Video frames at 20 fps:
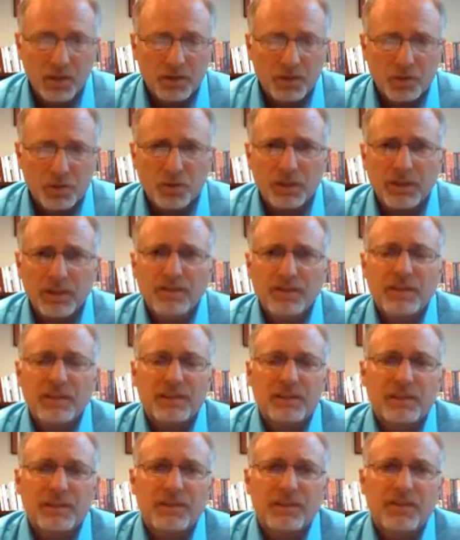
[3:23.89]
You are given
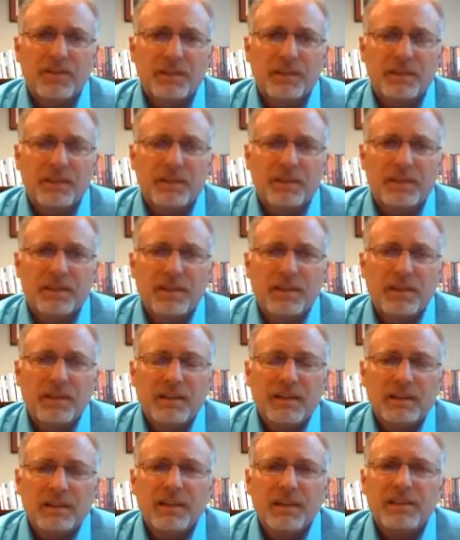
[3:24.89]
this
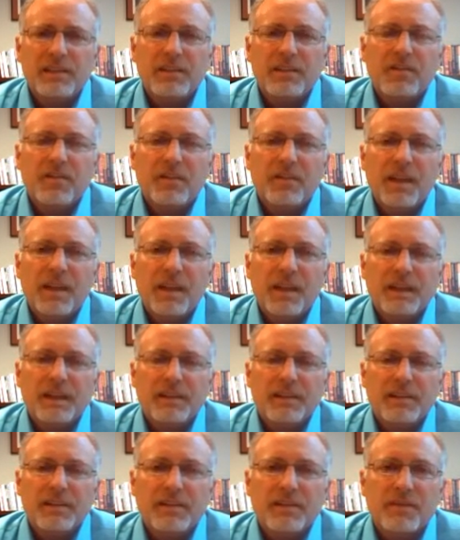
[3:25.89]
list of
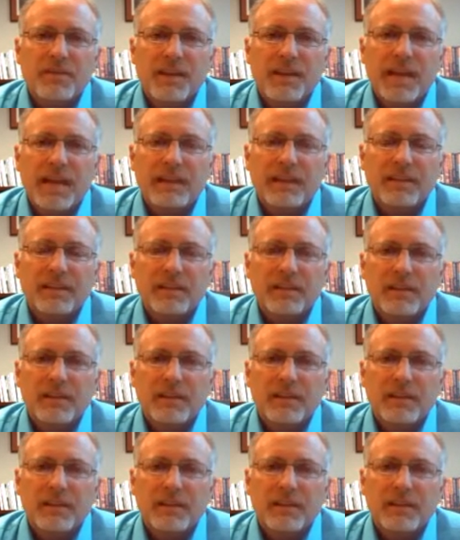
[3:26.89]
things that